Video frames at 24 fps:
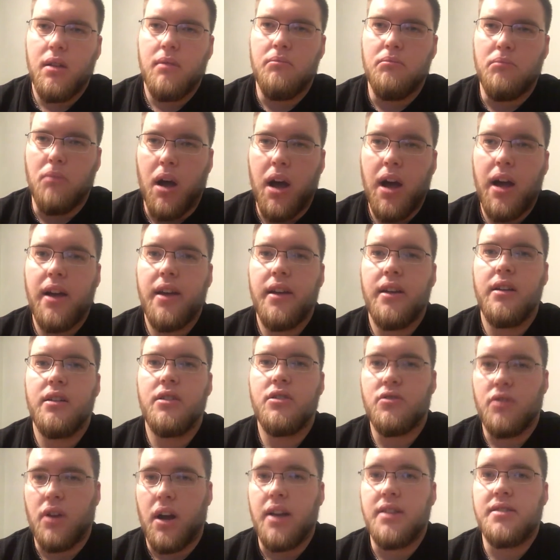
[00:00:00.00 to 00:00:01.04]
My
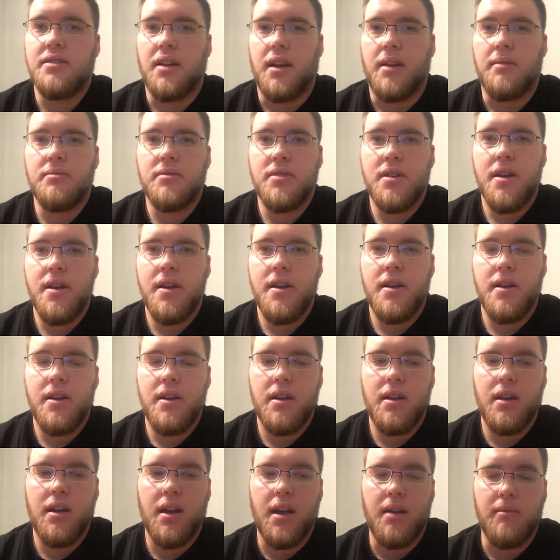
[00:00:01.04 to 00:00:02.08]
triceps
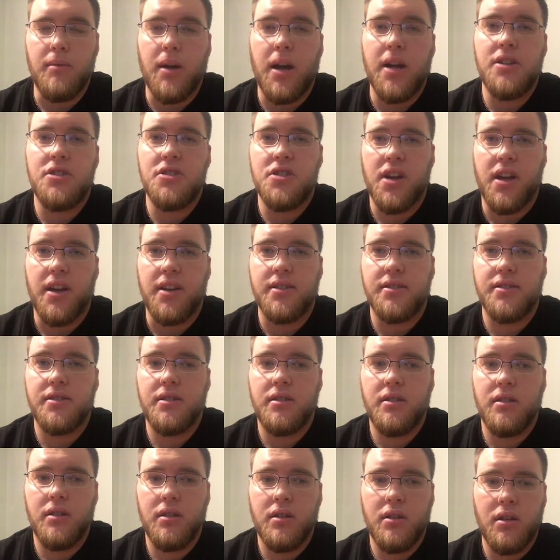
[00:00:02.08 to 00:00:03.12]
and my
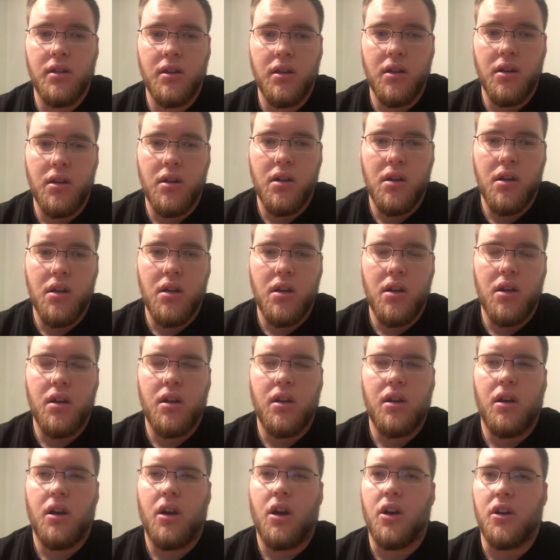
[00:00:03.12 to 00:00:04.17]
chest
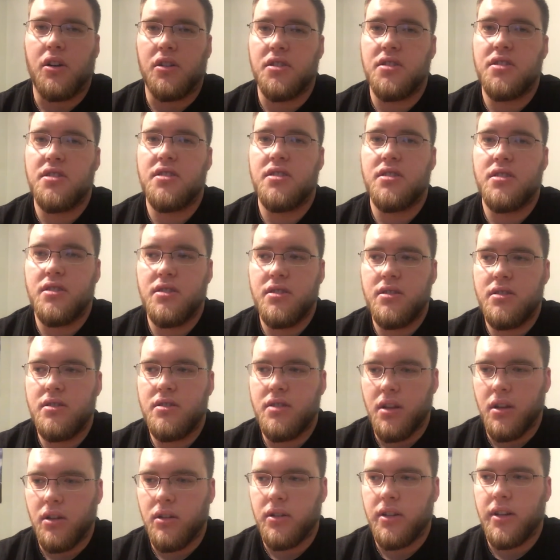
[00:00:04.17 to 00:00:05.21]
are
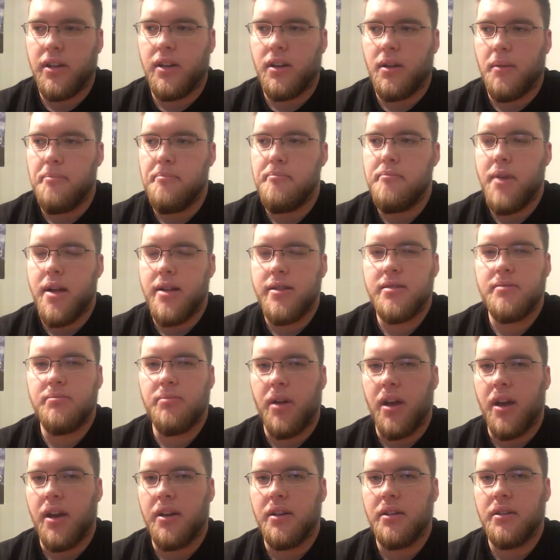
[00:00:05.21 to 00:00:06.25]
still in immense
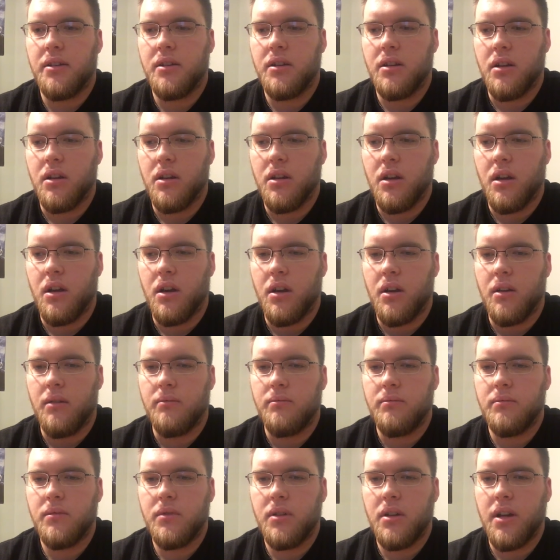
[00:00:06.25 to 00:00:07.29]
pain.
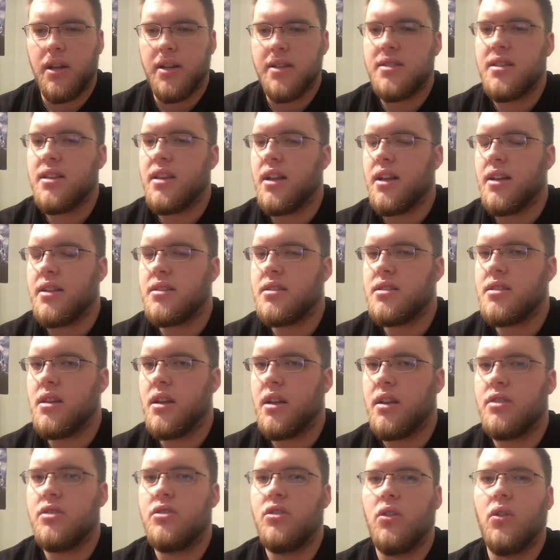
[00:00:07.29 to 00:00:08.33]

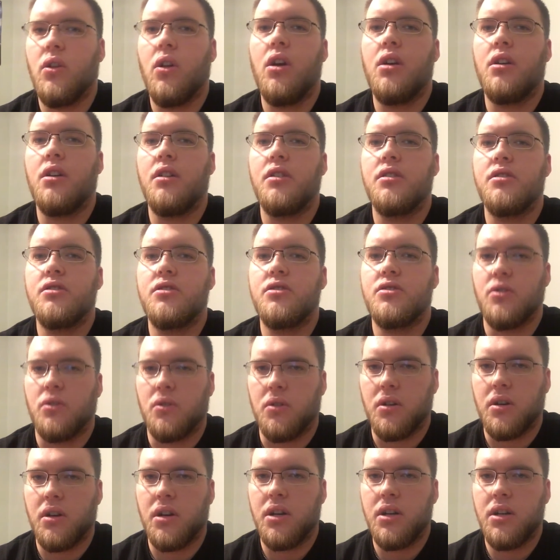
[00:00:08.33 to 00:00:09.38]
It's no longer
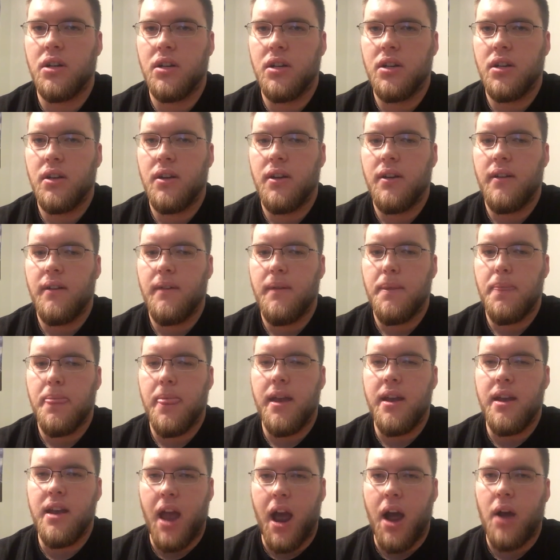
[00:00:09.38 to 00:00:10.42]
sore.
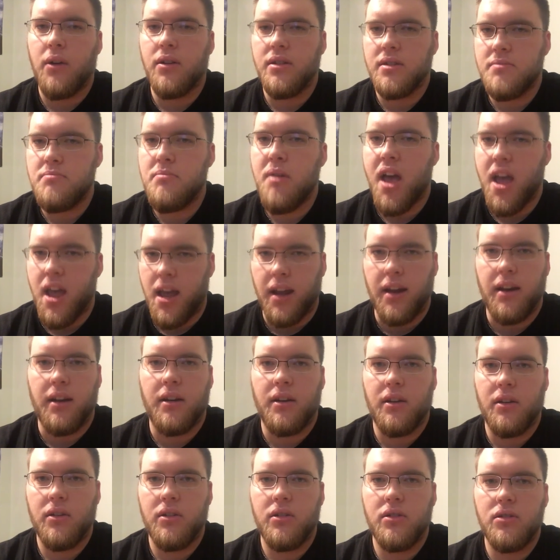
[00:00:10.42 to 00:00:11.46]
Now it's pain.
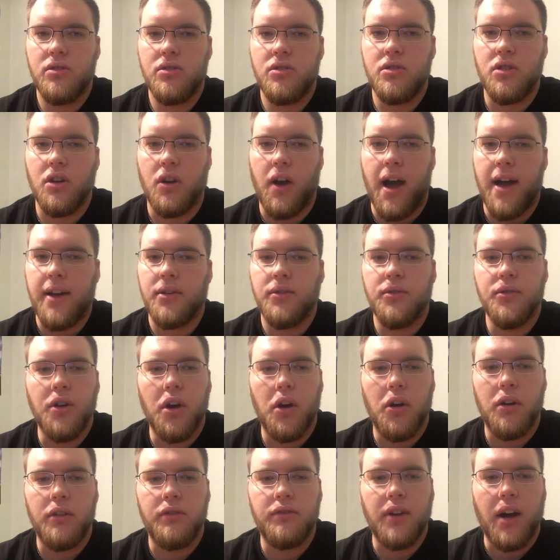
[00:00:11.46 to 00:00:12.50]
So I don't
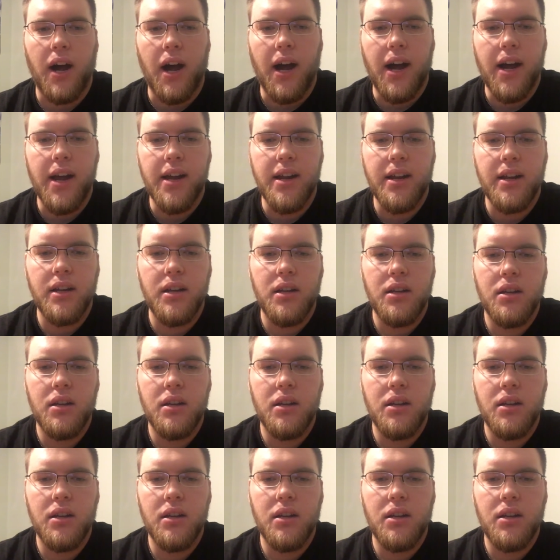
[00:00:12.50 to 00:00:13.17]
know if I